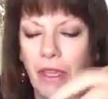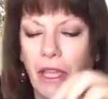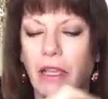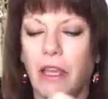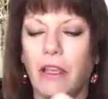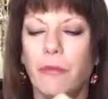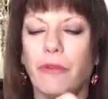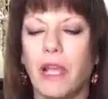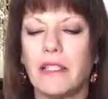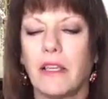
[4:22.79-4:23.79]
I got a good
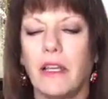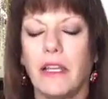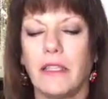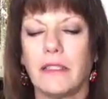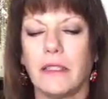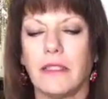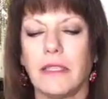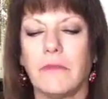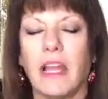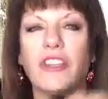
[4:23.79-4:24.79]
price on it. It's
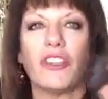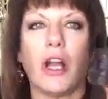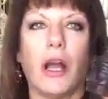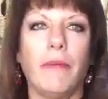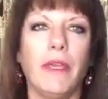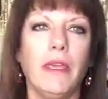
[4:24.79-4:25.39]
in my shop.